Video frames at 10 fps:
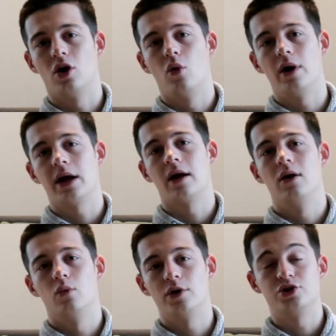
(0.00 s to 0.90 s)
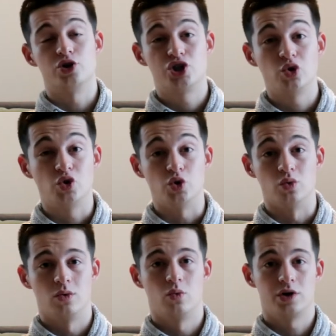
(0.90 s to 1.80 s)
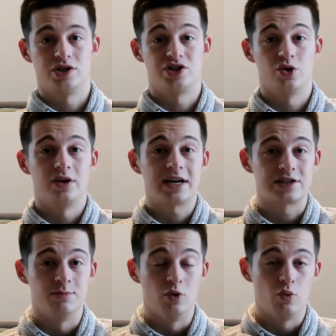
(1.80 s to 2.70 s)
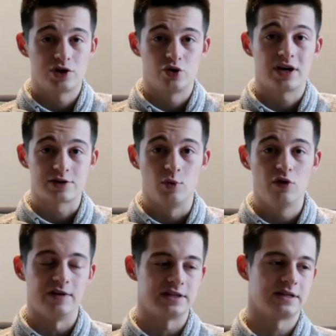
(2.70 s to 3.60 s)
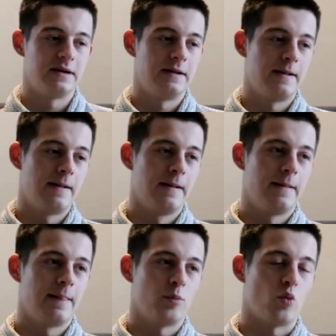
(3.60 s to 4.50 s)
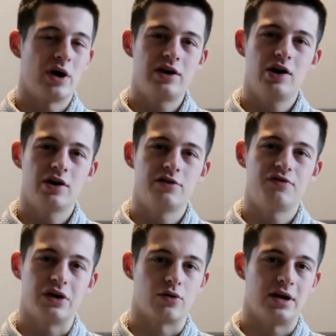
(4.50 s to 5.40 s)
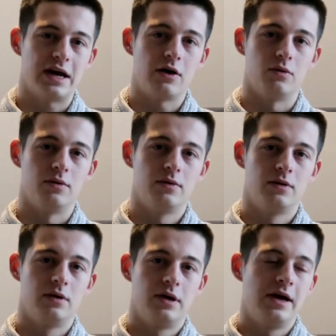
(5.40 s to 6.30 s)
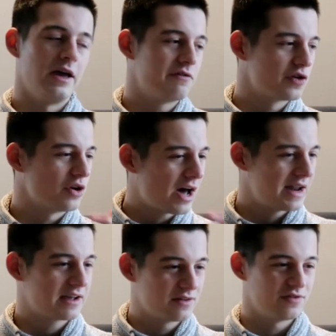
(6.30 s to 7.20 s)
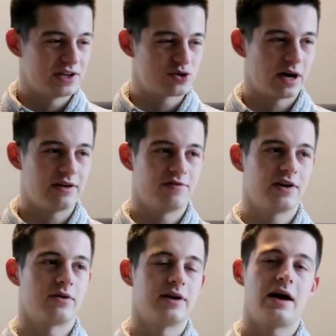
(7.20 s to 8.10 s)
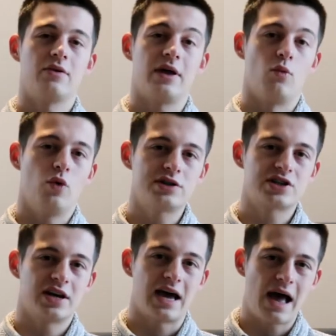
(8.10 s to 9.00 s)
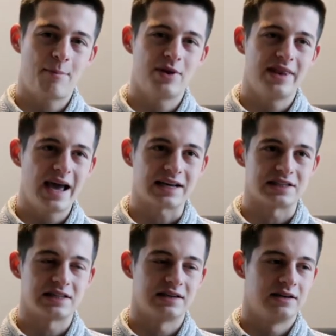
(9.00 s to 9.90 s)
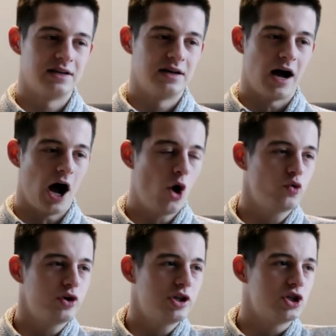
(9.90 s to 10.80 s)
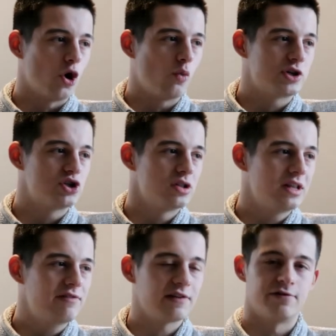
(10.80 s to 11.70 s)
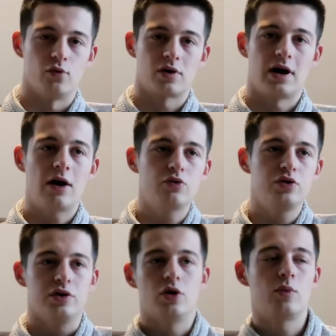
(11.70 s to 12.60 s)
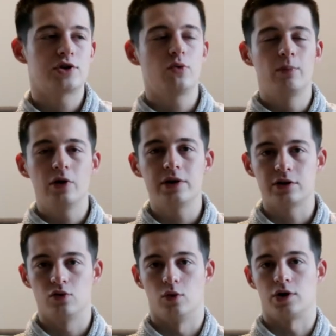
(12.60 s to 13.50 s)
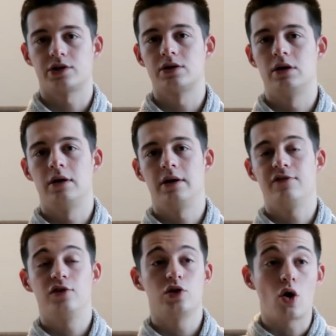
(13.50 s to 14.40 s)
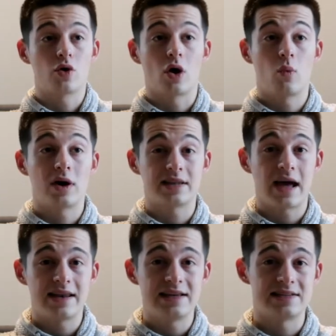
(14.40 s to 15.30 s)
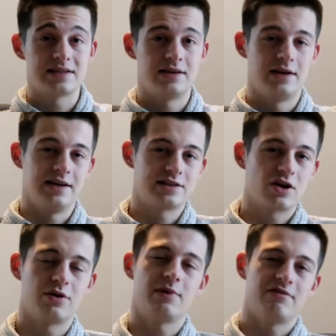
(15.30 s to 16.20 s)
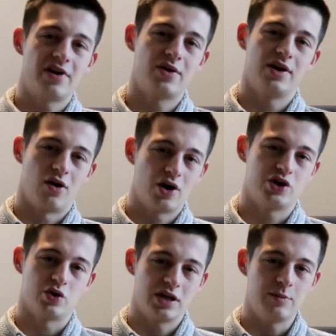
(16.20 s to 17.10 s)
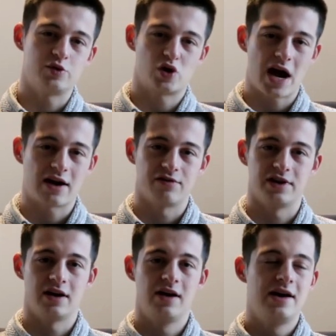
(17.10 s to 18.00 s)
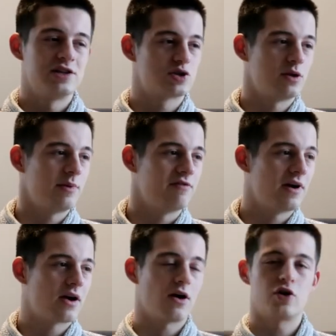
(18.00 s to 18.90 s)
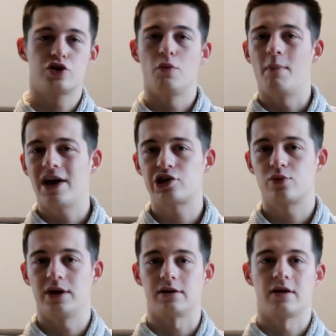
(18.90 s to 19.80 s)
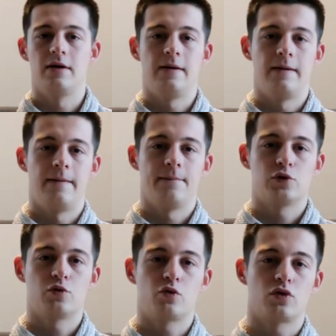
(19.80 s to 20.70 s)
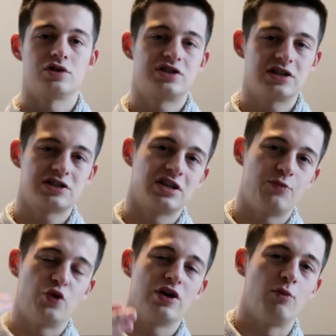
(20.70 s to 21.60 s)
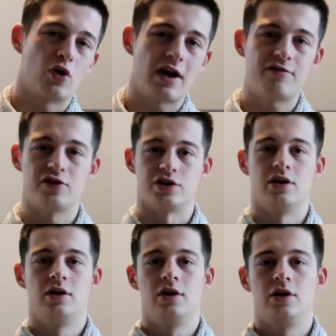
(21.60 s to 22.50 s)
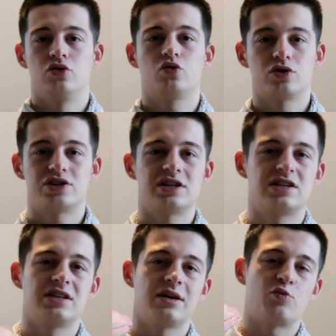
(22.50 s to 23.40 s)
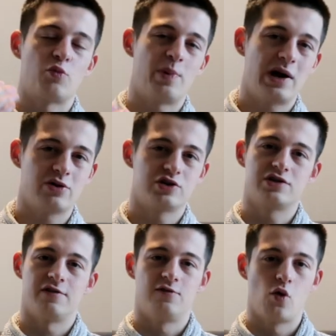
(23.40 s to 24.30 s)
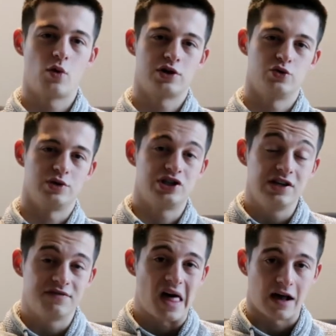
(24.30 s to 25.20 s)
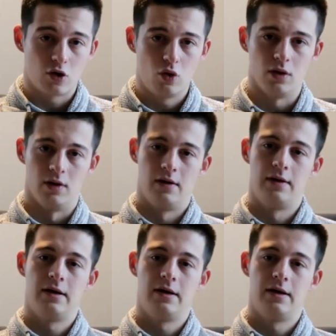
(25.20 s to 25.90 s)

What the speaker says: knowing what you should do, what your next move is. But when are you gonna figure it out? If you're not actively trying to figure it out, then what's gonna happen next? How do you know what you're living for? How do you know what you're building towards? If you don't know what that is, it's gonna be very hard to keep track of it. It's gonna be very hard to measure it, consistently put in more effort, to consistently propel yourself forward to achieve that goal.